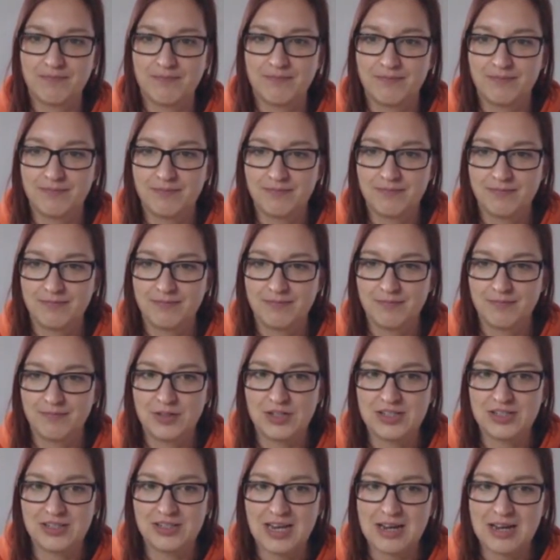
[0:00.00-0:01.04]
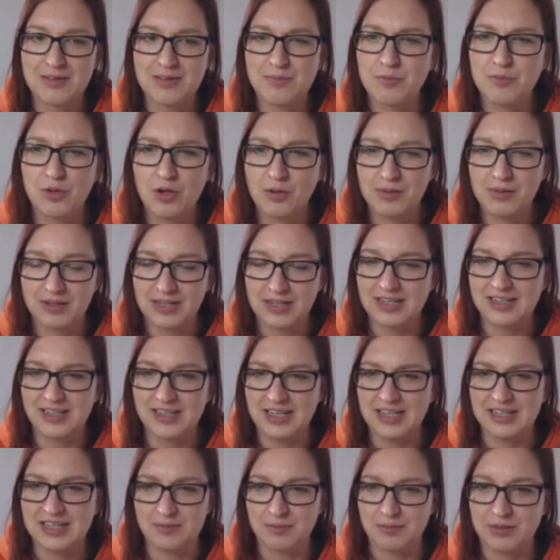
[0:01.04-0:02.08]
Nice. Okay. Which sounds more
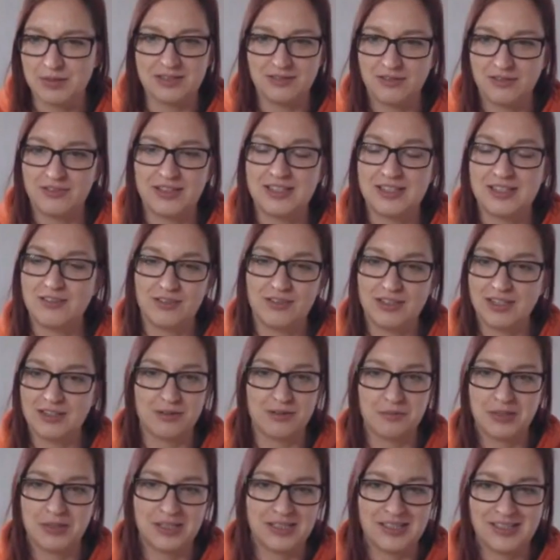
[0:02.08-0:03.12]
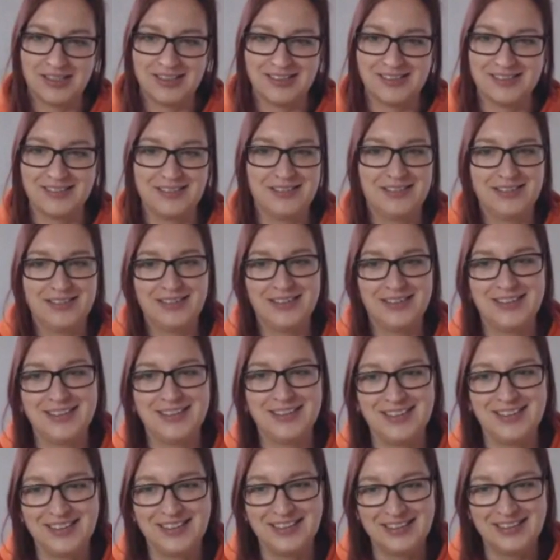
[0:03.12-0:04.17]
complicated than it is, but it's not. It's not that complicated.
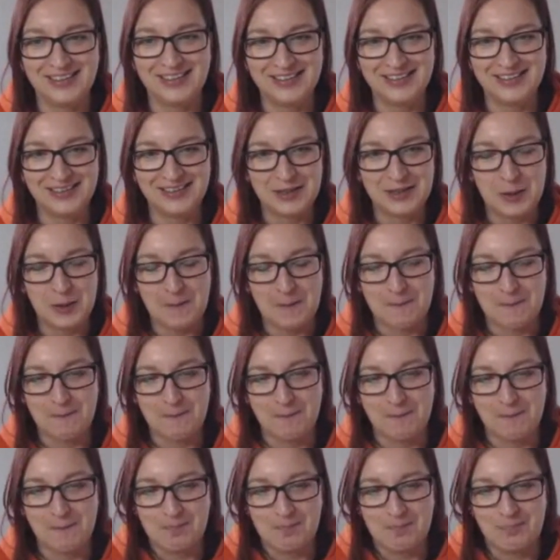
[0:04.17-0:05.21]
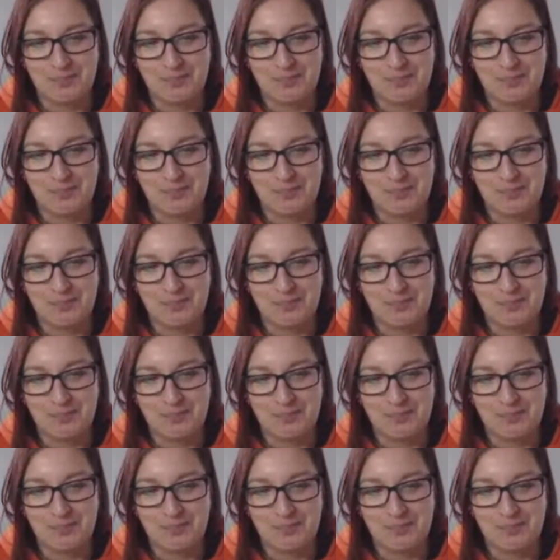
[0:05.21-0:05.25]
Oh.